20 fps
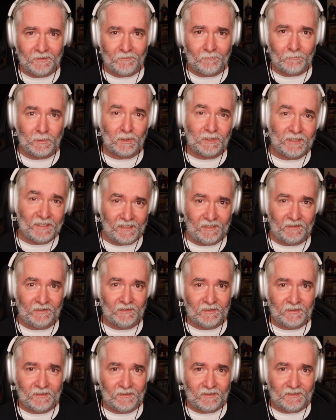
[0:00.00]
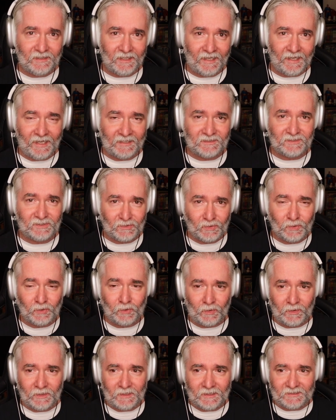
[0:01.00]
bullying at
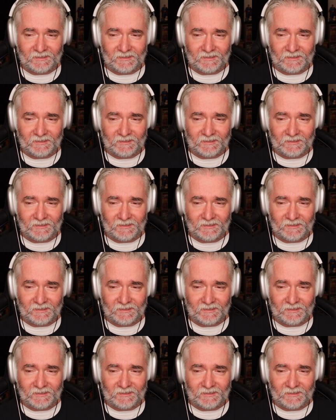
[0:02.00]
school.